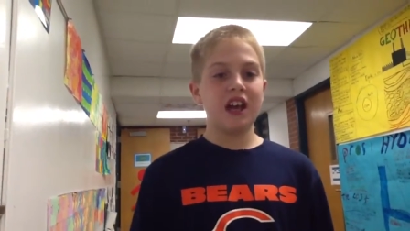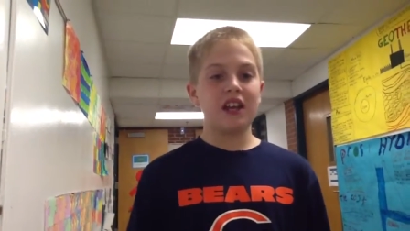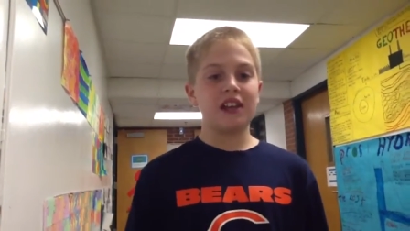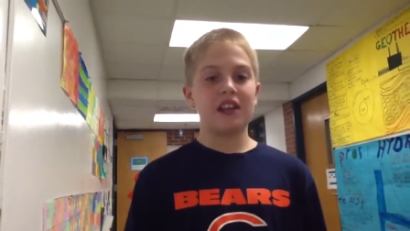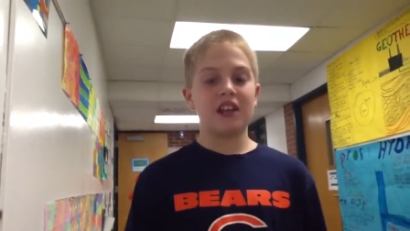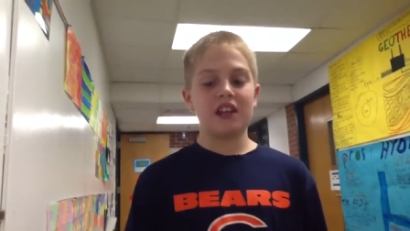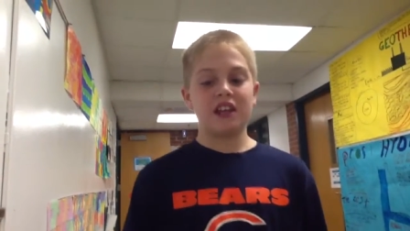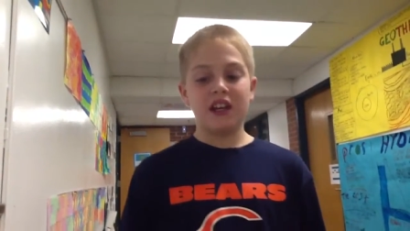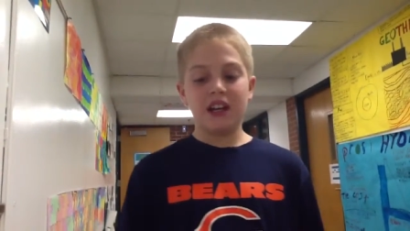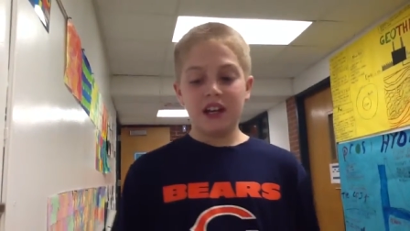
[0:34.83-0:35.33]
And
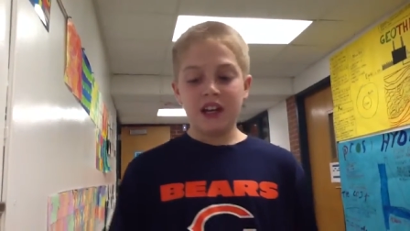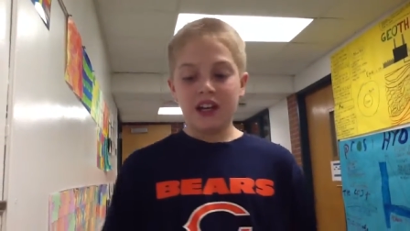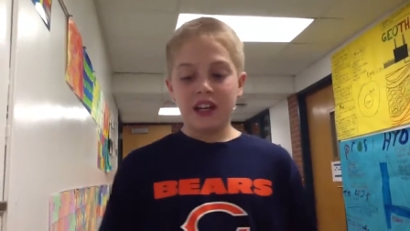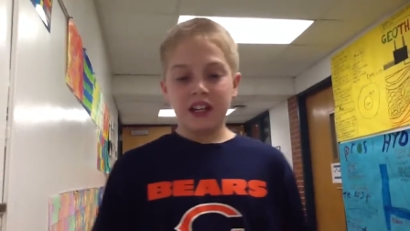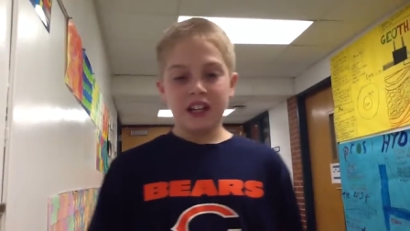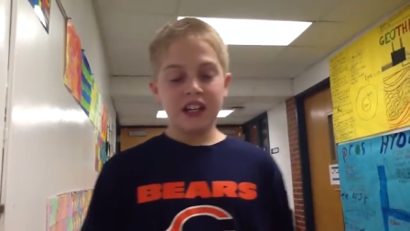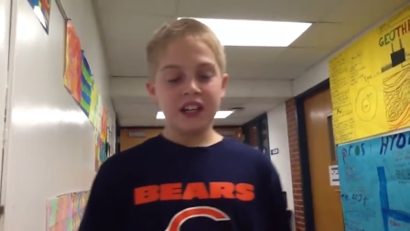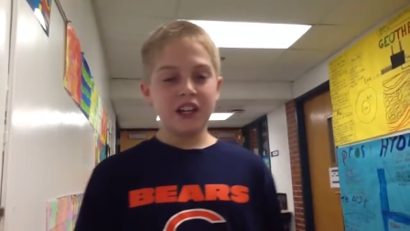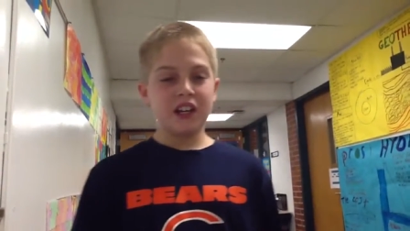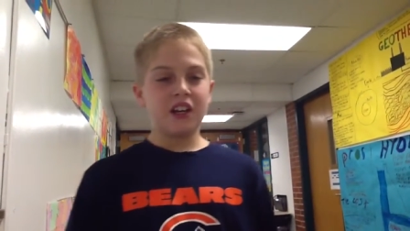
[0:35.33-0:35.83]
then
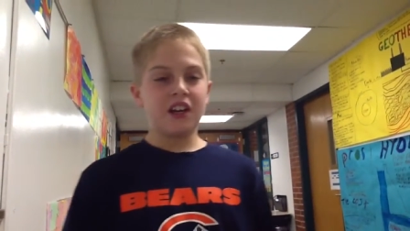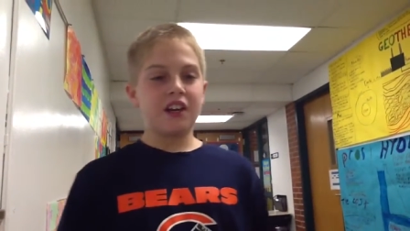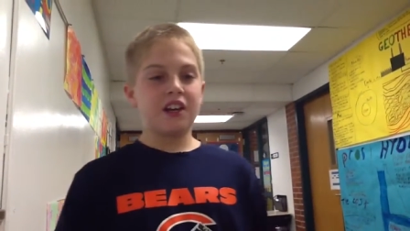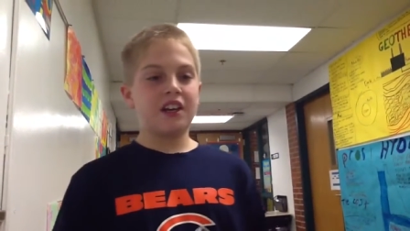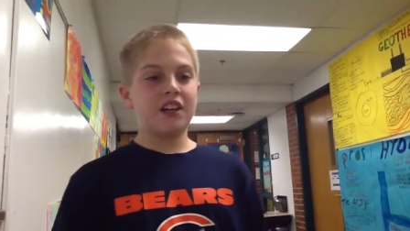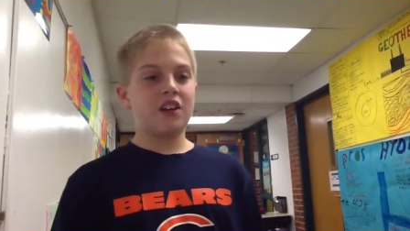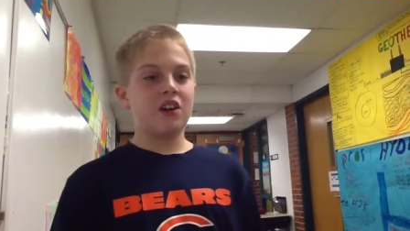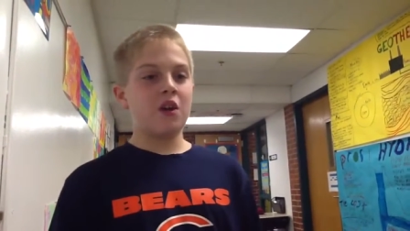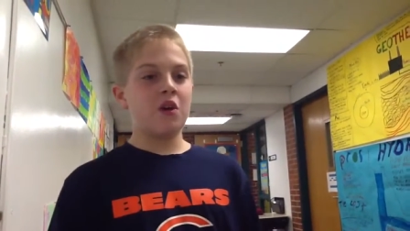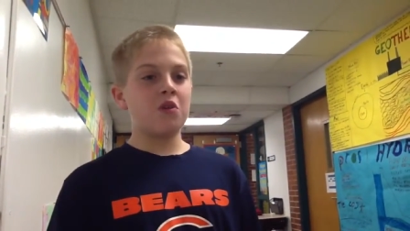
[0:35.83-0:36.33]
he
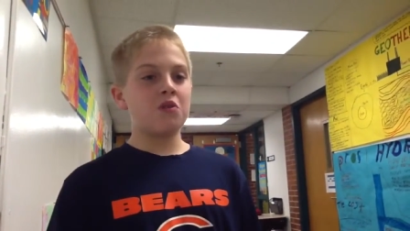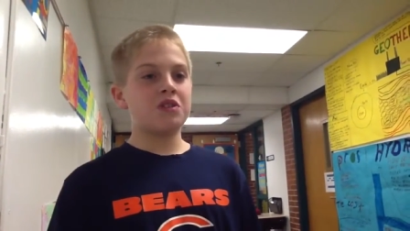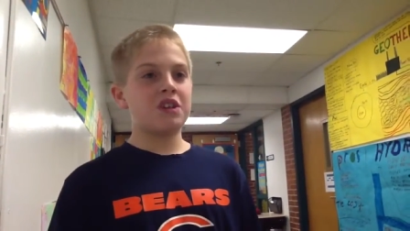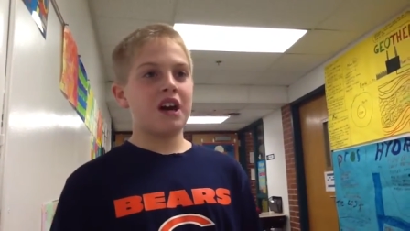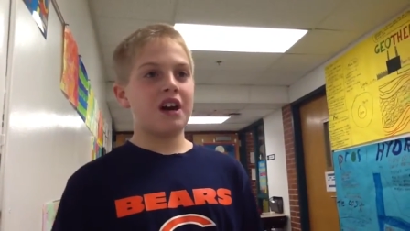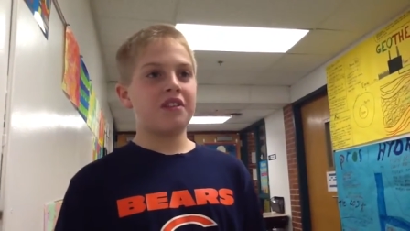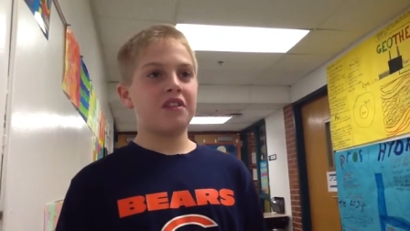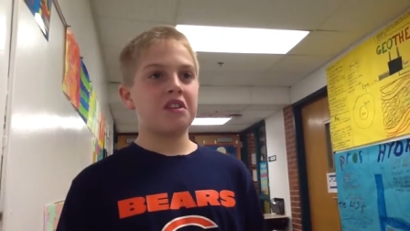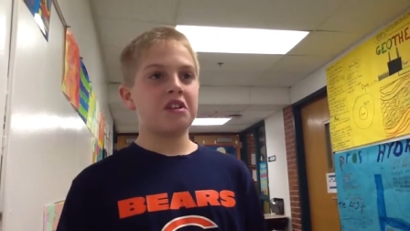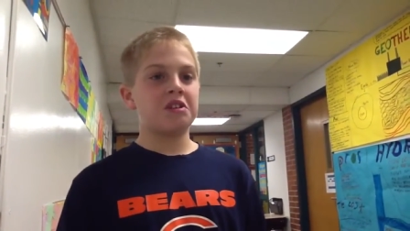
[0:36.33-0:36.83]
he goes
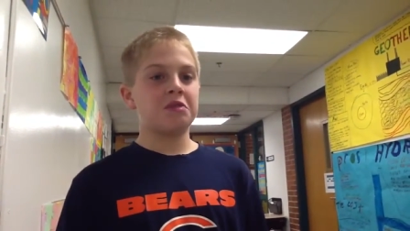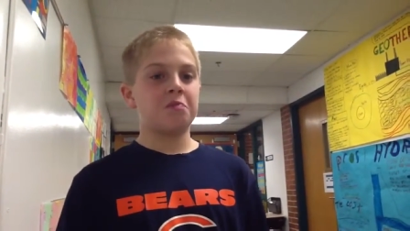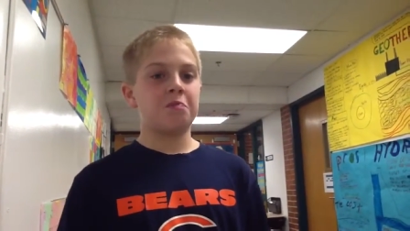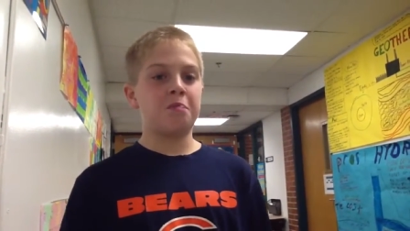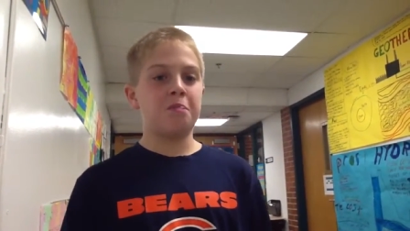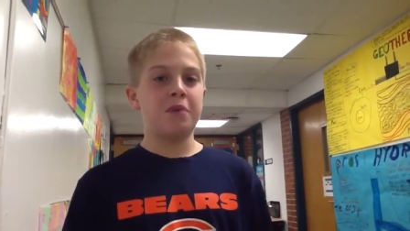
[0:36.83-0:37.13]
on this